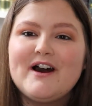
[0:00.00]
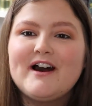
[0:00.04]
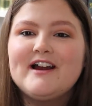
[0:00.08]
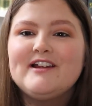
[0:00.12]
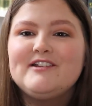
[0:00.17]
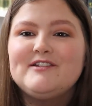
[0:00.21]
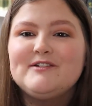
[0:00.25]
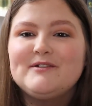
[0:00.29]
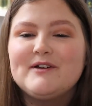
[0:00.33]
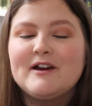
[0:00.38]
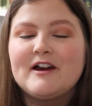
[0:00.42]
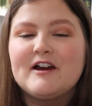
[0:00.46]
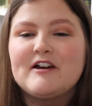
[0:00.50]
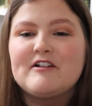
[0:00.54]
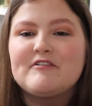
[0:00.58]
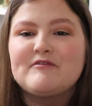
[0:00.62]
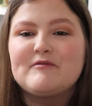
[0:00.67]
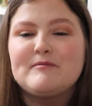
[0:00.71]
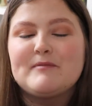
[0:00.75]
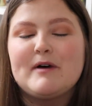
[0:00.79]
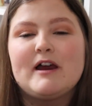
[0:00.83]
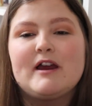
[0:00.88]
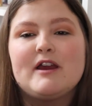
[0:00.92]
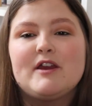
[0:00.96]
I do
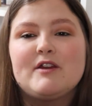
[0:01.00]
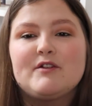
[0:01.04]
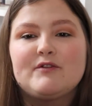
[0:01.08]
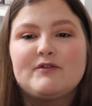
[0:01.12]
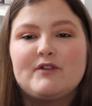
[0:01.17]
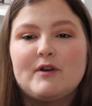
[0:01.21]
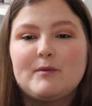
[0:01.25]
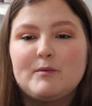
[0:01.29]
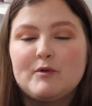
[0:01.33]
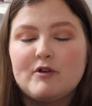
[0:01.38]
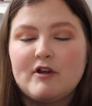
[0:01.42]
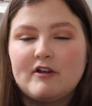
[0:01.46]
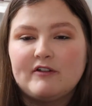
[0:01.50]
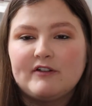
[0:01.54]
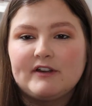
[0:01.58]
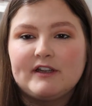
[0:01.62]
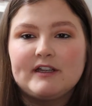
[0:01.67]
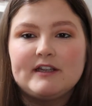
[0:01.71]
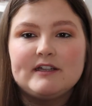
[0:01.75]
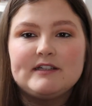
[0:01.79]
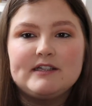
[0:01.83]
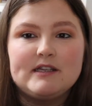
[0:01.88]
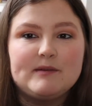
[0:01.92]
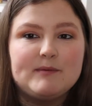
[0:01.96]
have my
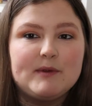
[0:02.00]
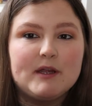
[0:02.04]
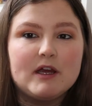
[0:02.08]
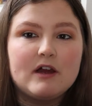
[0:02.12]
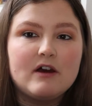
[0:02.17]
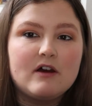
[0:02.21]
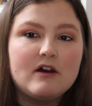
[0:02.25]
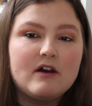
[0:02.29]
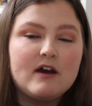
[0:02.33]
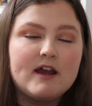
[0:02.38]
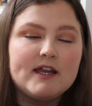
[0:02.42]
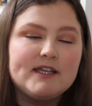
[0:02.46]
February TBR.